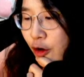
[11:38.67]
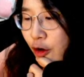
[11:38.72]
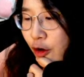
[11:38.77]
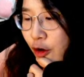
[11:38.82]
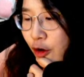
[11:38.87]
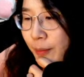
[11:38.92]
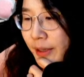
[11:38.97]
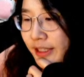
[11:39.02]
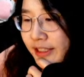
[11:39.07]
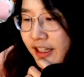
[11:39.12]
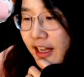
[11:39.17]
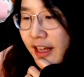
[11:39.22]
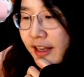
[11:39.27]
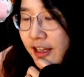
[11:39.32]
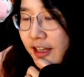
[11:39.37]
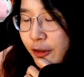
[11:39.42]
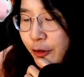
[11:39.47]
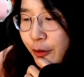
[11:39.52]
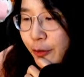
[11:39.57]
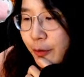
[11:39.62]
basically I need
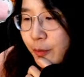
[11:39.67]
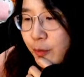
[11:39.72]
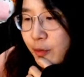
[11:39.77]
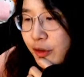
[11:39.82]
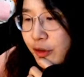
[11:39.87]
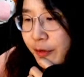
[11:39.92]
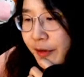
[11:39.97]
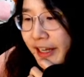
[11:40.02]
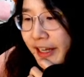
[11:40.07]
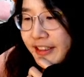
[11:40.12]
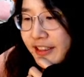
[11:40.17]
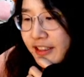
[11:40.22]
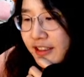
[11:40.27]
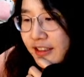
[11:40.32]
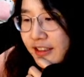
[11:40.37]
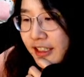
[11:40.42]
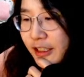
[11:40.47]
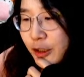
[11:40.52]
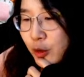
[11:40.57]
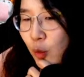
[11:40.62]
to create
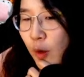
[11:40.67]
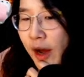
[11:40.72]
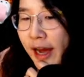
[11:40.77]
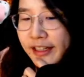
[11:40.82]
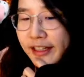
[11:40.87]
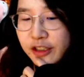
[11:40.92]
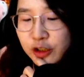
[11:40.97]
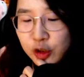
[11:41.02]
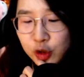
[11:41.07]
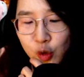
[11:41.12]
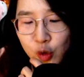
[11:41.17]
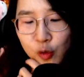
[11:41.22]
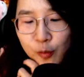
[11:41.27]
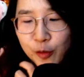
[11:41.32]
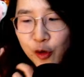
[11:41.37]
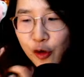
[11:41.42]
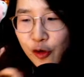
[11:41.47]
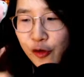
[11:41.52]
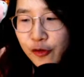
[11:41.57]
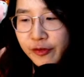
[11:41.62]
this one to
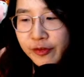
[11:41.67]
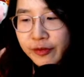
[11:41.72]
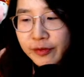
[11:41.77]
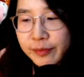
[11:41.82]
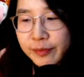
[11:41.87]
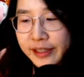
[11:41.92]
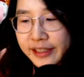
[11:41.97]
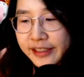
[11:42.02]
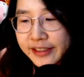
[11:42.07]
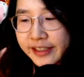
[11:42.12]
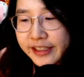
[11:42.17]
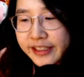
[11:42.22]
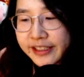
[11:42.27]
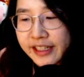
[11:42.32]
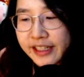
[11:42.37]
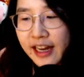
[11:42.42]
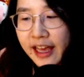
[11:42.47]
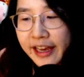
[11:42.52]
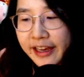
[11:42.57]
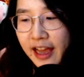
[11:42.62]
move pieces
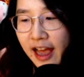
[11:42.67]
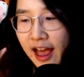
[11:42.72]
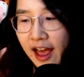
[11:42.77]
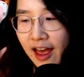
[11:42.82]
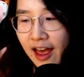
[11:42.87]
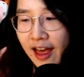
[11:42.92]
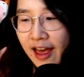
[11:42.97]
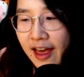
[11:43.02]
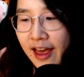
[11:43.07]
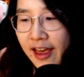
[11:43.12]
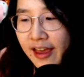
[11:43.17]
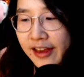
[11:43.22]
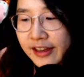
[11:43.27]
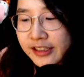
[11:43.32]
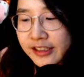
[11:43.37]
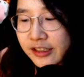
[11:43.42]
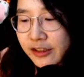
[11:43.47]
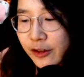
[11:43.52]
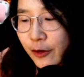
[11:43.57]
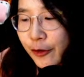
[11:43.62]
like eyes,
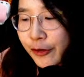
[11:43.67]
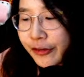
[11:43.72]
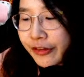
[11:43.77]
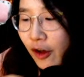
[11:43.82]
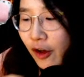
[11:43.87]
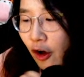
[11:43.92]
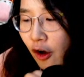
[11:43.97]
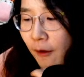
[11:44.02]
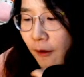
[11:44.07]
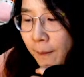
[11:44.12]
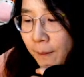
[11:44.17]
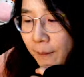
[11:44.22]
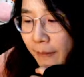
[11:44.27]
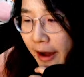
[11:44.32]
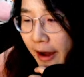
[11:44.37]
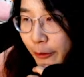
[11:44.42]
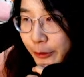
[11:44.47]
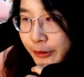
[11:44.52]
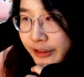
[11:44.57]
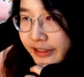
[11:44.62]
nose, or
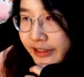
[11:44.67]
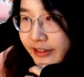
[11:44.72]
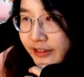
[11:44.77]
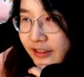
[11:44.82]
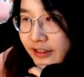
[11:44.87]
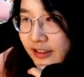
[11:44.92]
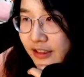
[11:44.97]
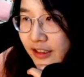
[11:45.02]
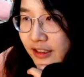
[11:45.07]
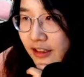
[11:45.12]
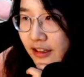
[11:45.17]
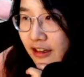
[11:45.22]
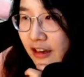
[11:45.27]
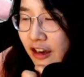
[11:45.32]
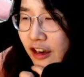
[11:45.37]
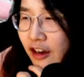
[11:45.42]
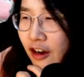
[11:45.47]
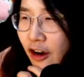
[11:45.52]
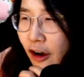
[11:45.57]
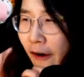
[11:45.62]
mouth.
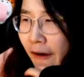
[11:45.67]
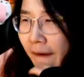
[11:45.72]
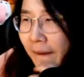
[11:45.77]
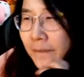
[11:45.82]
Or